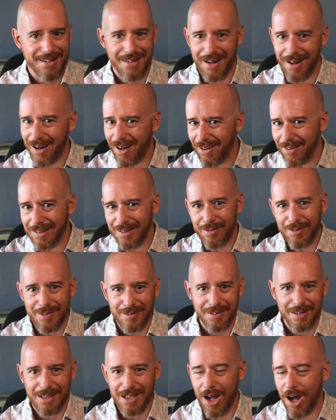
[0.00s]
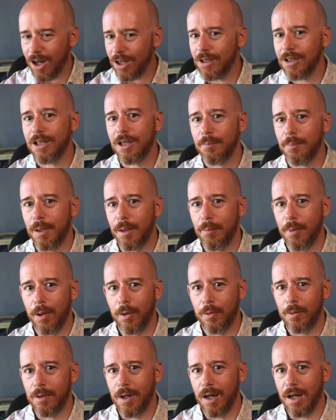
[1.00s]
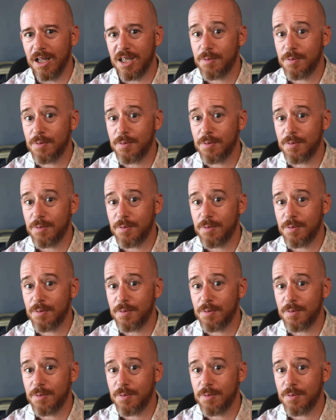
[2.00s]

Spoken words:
and I'll even talk a little bit about a